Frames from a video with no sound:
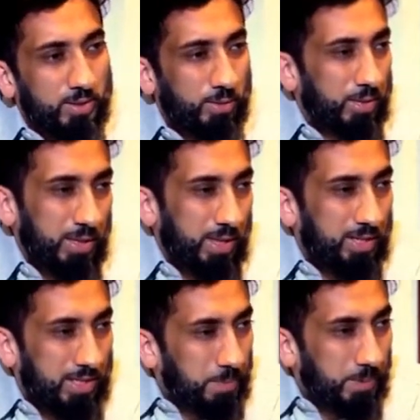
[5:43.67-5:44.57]
Don't they
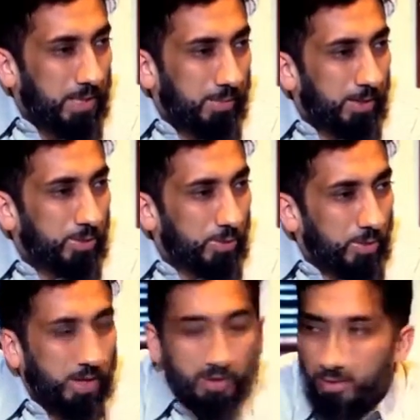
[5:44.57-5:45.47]
think deeply about the
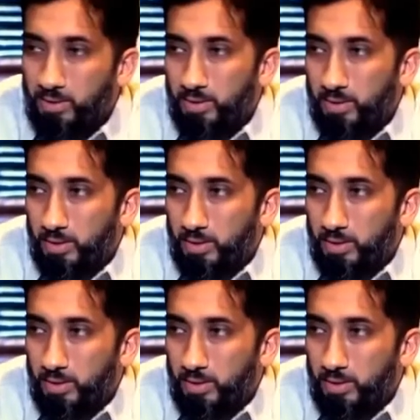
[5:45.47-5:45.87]
Quran?